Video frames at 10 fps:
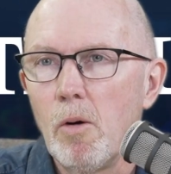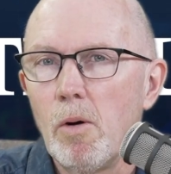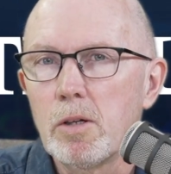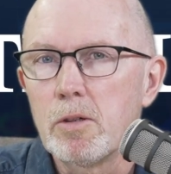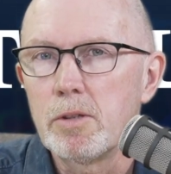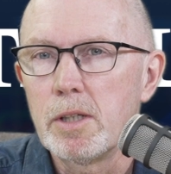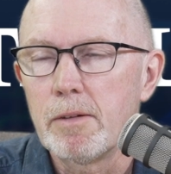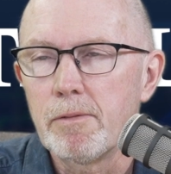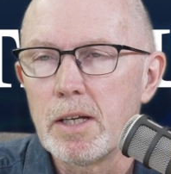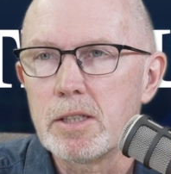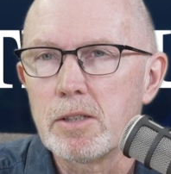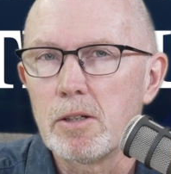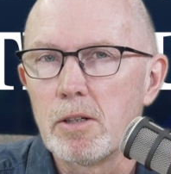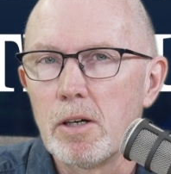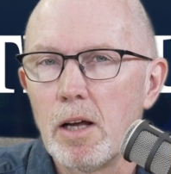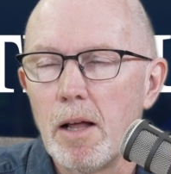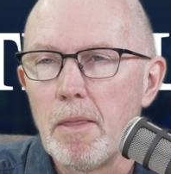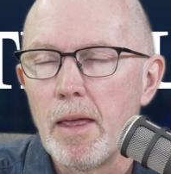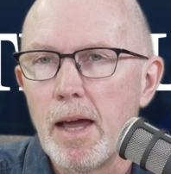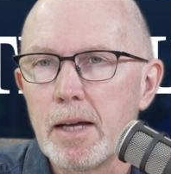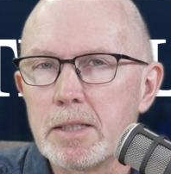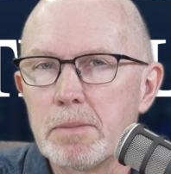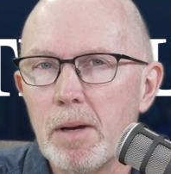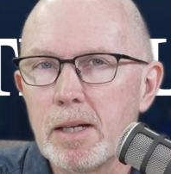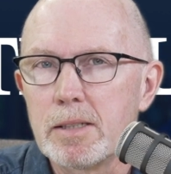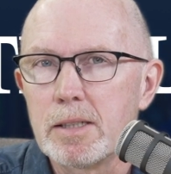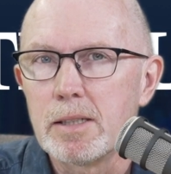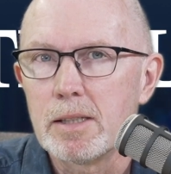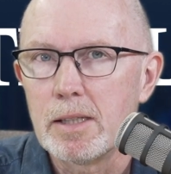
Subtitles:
What could the investor expect